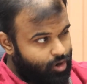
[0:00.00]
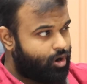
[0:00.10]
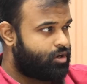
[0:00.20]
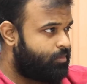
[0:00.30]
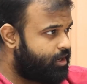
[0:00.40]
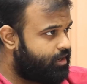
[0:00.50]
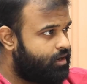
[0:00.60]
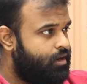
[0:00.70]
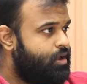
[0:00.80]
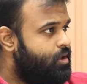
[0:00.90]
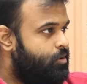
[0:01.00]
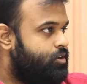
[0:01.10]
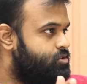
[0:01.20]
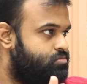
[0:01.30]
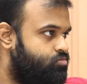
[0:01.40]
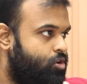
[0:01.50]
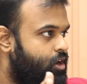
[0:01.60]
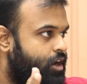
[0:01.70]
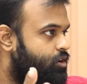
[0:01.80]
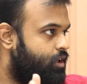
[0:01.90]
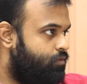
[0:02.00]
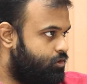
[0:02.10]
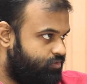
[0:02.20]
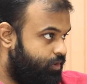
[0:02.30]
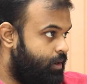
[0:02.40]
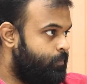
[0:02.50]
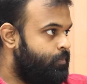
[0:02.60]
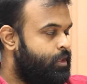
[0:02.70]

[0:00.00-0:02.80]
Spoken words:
of automated because all you had to give was feed.